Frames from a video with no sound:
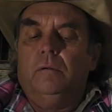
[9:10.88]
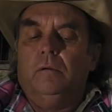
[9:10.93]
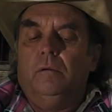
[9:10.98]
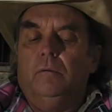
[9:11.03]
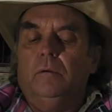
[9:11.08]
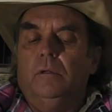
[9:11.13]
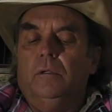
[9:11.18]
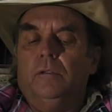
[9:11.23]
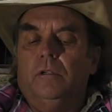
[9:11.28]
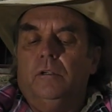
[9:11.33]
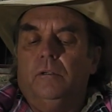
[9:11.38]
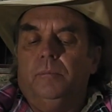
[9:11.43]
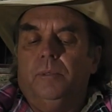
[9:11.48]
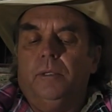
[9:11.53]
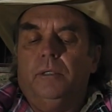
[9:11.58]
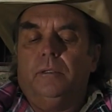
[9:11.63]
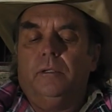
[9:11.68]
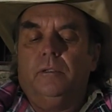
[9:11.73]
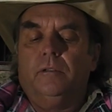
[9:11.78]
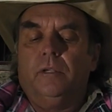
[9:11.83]
We'll just
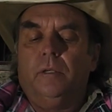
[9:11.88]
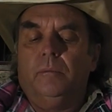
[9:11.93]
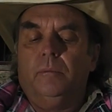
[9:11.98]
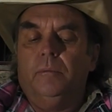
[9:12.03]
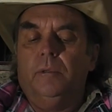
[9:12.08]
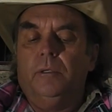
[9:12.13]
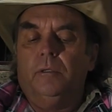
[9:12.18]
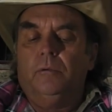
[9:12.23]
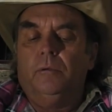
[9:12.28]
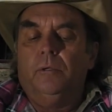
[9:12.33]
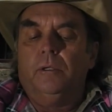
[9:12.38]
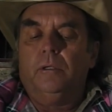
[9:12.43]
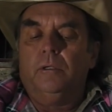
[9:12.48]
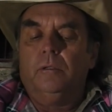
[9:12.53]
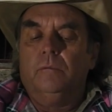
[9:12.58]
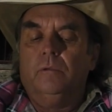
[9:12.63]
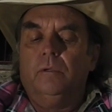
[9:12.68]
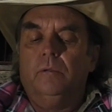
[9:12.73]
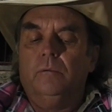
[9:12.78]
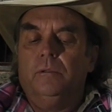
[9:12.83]
pick this up a bit quicker
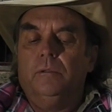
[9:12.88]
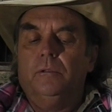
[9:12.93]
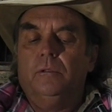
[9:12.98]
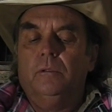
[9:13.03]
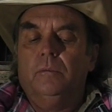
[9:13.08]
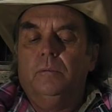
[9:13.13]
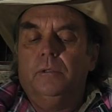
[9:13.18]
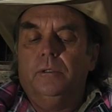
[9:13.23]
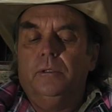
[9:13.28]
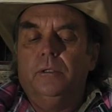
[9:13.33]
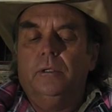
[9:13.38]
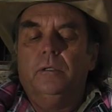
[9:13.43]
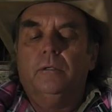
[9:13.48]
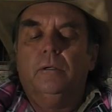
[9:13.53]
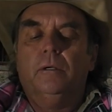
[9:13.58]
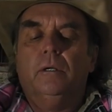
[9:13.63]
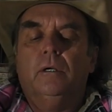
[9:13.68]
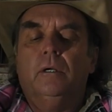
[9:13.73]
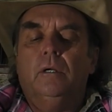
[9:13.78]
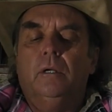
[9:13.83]
than what we normally
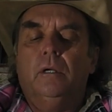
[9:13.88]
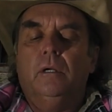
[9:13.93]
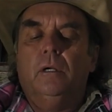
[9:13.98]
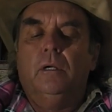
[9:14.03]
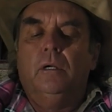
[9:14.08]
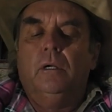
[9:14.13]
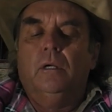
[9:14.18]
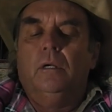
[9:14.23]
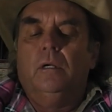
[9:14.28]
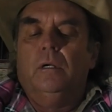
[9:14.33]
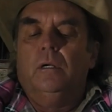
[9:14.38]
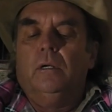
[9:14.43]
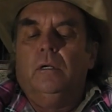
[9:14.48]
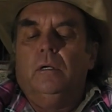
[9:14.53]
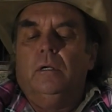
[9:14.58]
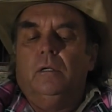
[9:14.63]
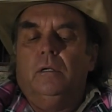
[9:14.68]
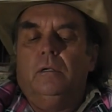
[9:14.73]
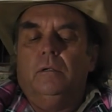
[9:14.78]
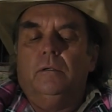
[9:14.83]
do.
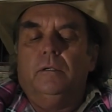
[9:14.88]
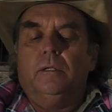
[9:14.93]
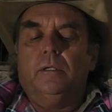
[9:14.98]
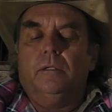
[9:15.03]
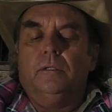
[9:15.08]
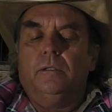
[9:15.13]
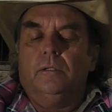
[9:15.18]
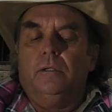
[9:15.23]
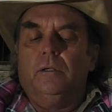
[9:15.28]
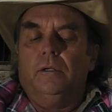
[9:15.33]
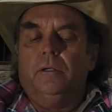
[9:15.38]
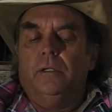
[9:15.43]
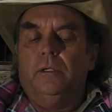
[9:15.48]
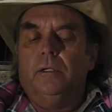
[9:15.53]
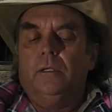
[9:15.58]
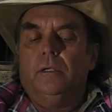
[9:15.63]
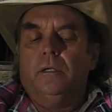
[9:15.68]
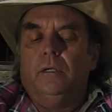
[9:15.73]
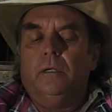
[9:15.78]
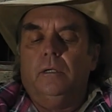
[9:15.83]
You get the
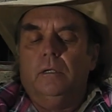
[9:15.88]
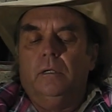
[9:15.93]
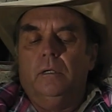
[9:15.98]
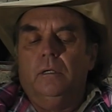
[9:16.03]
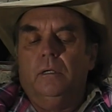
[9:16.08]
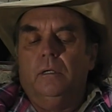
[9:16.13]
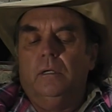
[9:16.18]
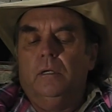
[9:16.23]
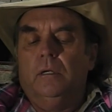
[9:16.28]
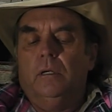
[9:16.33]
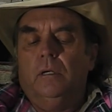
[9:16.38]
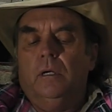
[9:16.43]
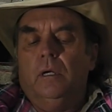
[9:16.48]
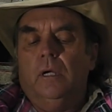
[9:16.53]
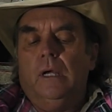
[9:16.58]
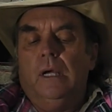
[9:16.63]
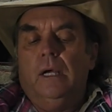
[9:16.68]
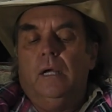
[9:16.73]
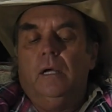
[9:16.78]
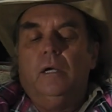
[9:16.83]
idea.
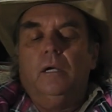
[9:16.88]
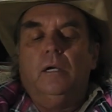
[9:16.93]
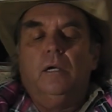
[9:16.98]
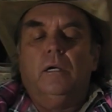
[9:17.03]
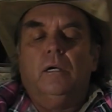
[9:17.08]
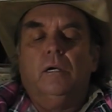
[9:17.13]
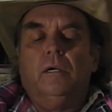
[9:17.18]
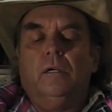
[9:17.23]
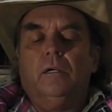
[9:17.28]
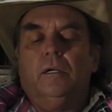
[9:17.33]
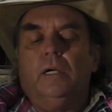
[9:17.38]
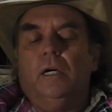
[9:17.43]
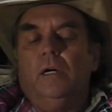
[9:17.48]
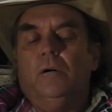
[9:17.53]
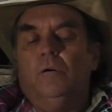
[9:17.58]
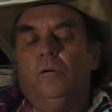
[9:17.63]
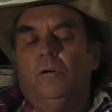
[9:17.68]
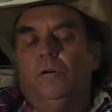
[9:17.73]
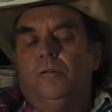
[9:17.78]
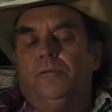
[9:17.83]

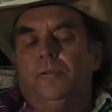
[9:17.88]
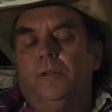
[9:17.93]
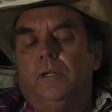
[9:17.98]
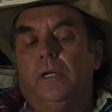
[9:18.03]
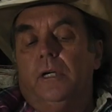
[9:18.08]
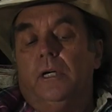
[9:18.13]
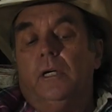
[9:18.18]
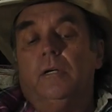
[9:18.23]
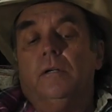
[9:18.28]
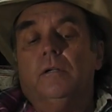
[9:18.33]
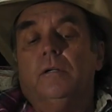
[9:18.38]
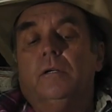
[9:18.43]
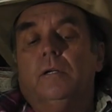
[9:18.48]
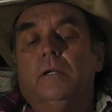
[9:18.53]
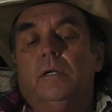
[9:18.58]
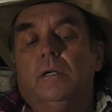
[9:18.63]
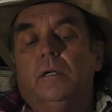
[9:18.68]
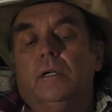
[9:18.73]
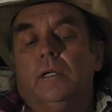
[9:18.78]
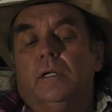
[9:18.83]
Go off the end,
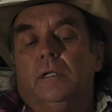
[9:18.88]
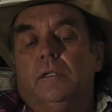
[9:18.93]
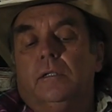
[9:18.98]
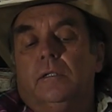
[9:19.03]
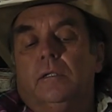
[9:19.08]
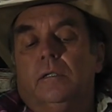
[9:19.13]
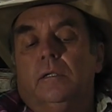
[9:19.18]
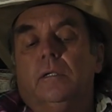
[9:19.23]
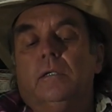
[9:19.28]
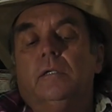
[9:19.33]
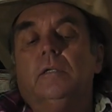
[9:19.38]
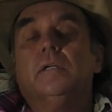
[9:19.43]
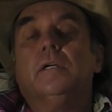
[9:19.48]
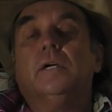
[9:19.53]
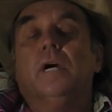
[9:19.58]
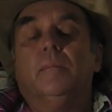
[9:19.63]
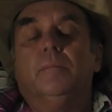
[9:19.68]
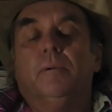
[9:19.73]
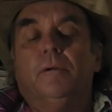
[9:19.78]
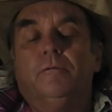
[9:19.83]

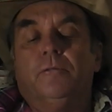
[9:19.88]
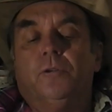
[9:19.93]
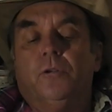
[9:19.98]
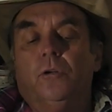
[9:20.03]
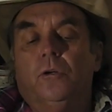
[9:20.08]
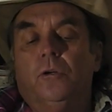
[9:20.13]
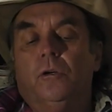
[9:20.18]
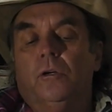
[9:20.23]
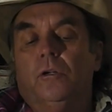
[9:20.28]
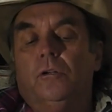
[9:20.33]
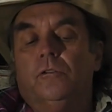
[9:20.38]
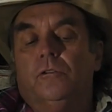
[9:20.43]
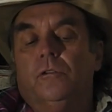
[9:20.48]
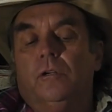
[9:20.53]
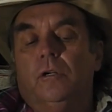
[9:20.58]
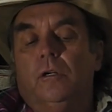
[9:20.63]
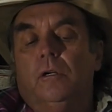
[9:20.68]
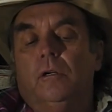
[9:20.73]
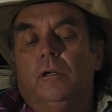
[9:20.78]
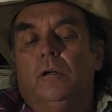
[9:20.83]
couple of turns
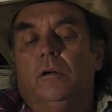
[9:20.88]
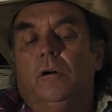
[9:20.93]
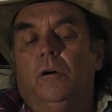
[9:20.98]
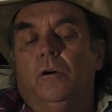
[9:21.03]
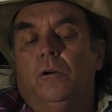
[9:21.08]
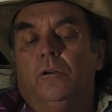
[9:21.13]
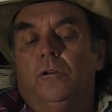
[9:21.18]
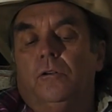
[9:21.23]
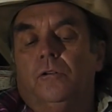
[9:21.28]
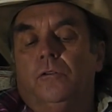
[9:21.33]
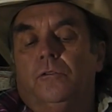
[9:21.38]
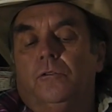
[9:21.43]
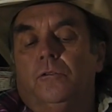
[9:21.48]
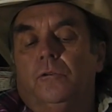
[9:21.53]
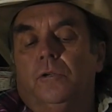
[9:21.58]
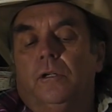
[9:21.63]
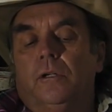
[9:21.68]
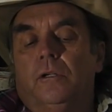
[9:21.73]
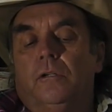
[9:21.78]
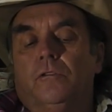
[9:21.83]
onto the
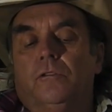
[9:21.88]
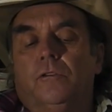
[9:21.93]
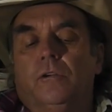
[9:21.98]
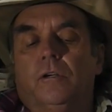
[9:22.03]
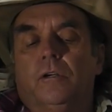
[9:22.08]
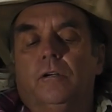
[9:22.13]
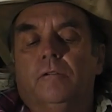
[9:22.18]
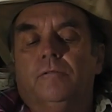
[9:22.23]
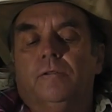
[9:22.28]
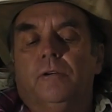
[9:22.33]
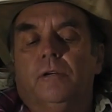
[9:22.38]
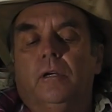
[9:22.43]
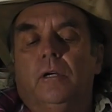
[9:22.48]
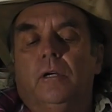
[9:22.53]
string itself,